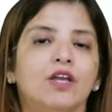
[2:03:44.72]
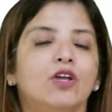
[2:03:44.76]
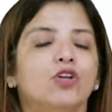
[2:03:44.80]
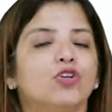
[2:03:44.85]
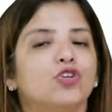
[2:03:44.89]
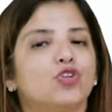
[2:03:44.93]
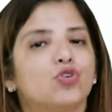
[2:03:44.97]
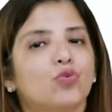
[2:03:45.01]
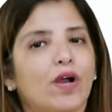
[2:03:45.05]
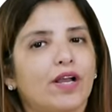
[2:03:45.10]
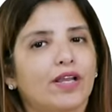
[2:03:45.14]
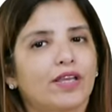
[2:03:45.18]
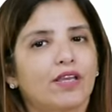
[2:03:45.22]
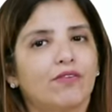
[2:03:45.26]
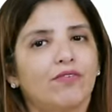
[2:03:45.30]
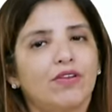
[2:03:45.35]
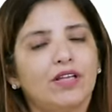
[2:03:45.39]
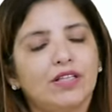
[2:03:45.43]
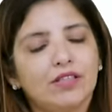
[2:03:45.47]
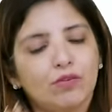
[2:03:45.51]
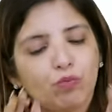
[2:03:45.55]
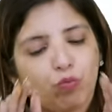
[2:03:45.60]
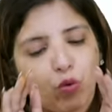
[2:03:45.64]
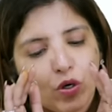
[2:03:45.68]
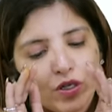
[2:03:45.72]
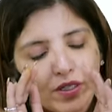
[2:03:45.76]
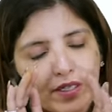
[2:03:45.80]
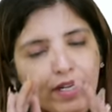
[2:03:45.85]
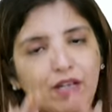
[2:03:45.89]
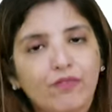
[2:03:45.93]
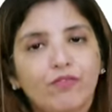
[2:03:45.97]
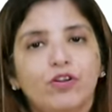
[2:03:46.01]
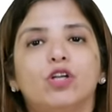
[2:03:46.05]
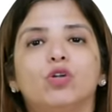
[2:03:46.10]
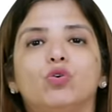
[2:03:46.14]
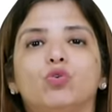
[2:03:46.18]
You are giving
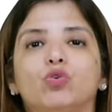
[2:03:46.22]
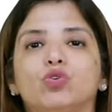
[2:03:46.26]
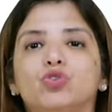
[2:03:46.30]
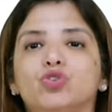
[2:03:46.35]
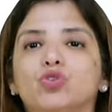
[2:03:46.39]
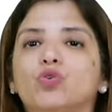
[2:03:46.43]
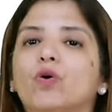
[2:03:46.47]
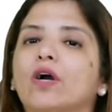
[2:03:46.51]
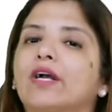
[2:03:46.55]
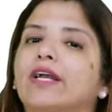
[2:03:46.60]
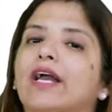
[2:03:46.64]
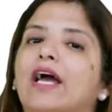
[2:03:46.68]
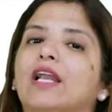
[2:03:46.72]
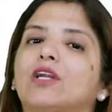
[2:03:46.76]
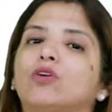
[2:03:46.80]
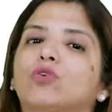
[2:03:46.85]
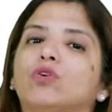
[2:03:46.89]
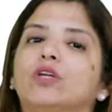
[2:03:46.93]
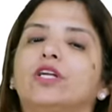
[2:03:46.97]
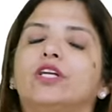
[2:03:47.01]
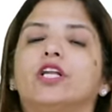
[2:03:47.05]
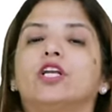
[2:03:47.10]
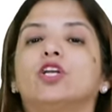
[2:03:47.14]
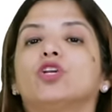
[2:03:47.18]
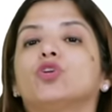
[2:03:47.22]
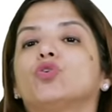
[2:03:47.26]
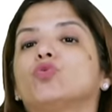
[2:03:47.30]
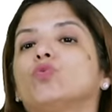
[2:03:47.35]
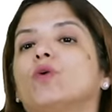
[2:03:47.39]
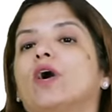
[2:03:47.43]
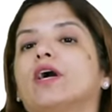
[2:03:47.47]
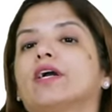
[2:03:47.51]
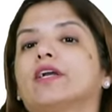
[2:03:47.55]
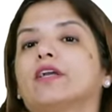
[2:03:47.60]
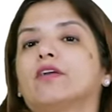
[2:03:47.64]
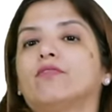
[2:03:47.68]
whatever dose you are calculating, you
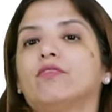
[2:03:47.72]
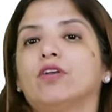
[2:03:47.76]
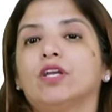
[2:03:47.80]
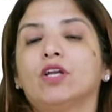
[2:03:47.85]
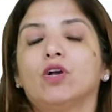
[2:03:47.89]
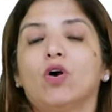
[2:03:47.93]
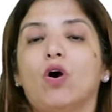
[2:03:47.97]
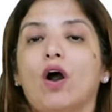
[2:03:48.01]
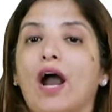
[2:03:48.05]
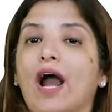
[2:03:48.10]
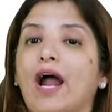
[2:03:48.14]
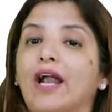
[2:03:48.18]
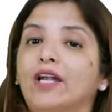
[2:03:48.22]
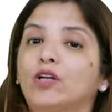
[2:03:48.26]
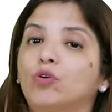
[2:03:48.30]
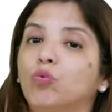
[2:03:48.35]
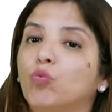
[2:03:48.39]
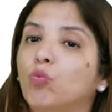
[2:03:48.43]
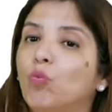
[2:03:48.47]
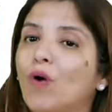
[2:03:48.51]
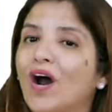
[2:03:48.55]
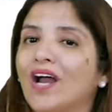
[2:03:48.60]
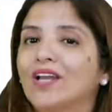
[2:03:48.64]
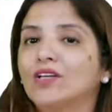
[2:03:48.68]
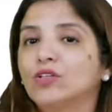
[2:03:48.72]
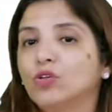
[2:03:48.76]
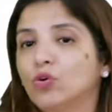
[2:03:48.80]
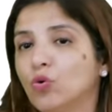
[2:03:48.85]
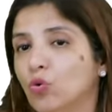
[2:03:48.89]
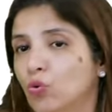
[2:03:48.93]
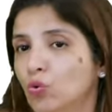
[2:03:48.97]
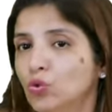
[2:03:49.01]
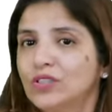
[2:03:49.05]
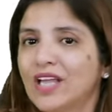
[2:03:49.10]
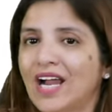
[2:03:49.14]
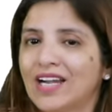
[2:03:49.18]
are giving at one
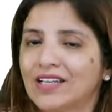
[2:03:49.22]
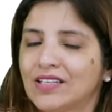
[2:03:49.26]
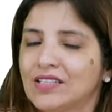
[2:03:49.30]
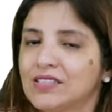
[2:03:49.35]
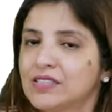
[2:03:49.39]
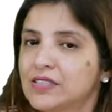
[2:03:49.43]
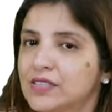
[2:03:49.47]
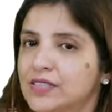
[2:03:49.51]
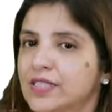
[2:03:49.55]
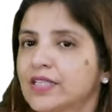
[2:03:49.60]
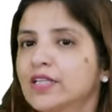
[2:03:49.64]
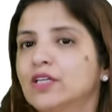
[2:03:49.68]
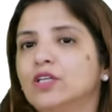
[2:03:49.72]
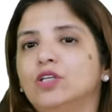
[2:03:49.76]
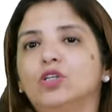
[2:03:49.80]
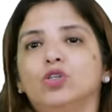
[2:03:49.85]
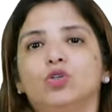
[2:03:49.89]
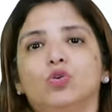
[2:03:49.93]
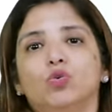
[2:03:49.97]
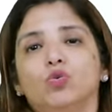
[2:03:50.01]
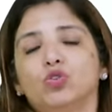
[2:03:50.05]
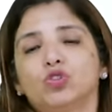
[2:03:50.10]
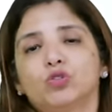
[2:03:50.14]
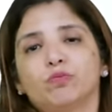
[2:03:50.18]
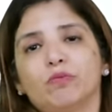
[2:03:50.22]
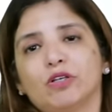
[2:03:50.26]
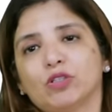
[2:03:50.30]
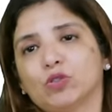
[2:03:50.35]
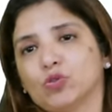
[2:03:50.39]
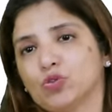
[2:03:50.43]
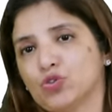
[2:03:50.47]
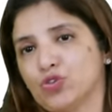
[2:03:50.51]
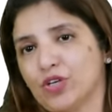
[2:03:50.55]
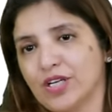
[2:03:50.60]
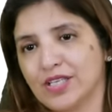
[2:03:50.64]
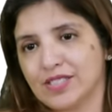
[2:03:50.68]
go. That is single dose
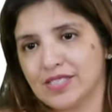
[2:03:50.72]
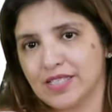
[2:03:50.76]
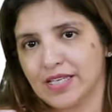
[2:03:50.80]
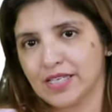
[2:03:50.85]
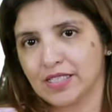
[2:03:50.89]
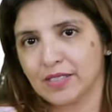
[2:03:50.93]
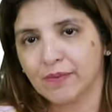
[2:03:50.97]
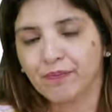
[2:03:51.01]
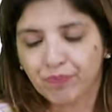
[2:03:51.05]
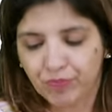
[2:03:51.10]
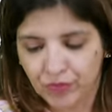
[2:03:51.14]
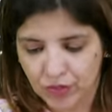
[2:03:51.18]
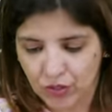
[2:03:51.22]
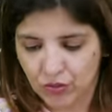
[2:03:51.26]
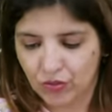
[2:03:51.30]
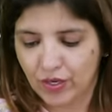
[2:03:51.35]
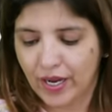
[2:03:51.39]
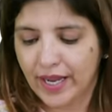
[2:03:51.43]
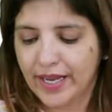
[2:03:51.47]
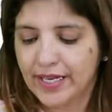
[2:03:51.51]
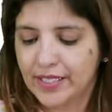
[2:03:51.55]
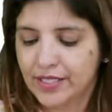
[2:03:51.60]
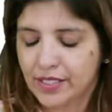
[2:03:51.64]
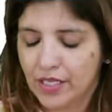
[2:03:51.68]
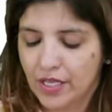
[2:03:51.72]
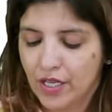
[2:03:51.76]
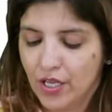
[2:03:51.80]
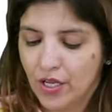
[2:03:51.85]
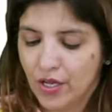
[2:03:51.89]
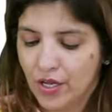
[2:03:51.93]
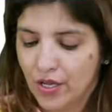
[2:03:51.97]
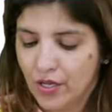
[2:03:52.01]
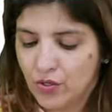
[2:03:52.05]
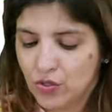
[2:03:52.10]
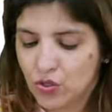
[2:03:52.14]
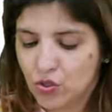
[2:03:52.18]
methotrexate, right?
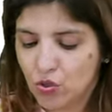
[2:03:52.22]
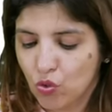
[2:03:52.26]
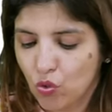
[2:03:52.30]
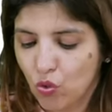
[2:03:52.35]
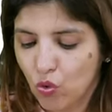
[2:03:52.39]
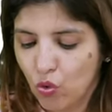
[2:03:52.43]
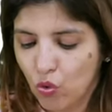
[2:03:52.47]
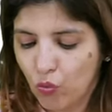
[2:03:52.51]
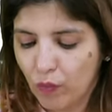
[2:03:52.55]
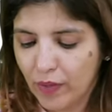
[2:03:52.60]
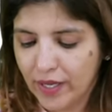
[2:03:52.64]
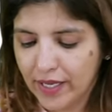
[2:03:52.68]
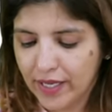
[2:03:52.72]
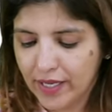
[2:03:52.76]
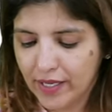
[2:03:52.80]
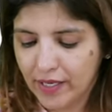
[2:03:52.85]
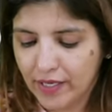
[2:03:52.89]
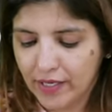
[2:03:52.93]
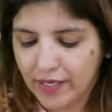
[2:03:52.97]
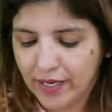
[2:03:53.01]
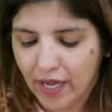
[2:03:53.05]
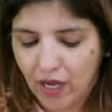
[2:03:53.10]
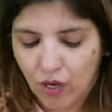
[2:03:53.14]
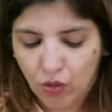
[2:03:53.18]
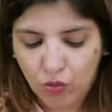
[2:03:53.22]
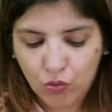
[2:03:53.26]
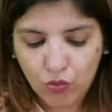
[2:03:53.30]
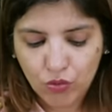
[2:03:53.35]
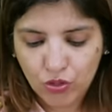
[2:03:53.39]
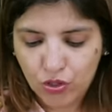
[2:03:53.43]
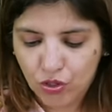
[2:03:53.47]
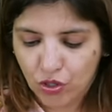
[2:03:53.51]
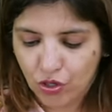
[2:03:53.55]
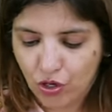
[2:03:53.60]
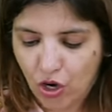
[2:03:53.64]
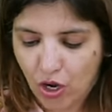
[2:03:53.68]
So over here now,
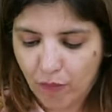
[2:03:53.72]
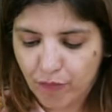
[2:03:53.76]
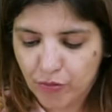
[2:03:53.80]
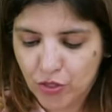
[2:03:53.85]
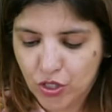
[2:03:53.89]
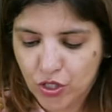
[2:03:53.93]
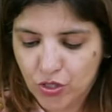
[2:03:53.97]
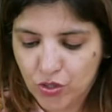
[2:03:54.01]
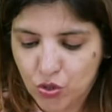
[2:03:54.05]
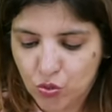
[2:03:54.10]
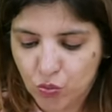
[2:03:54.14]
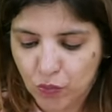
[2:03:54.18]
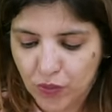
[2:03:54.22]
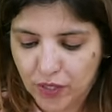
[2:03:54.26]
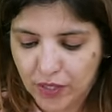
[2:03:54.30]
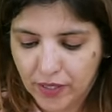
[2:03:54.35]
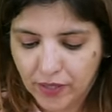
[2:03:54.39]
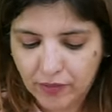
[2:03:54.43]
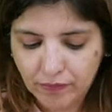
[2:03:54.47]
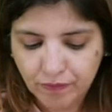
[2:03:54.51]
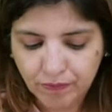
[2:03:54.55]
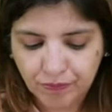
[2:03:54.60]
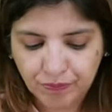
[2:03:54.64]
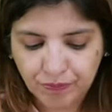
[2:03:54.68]
your options were